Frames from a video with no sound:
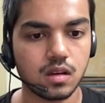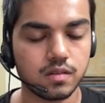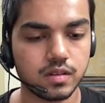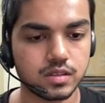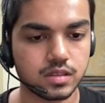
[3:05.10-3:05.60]

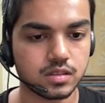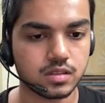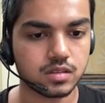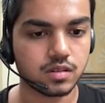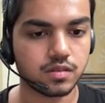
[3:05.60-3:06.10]
which is
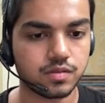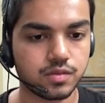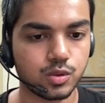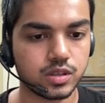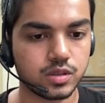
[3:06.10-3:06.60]
just
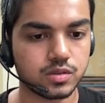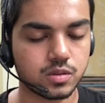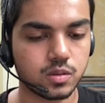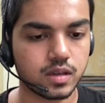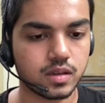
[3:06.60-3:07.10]
4u
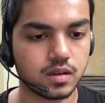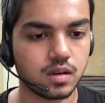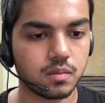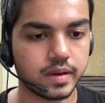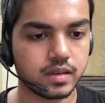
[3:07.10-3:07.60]
squared
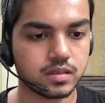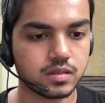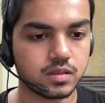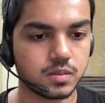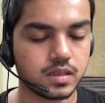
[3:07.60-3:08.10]
minus
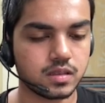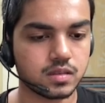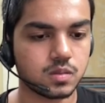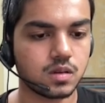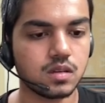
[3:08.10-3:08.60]
u
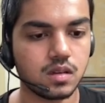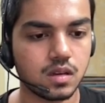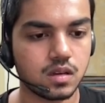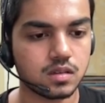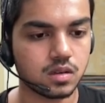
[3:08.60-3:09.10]
minus 1
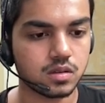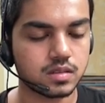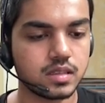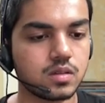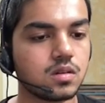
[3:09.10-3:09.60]
is
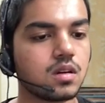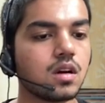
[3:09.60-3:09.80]
0.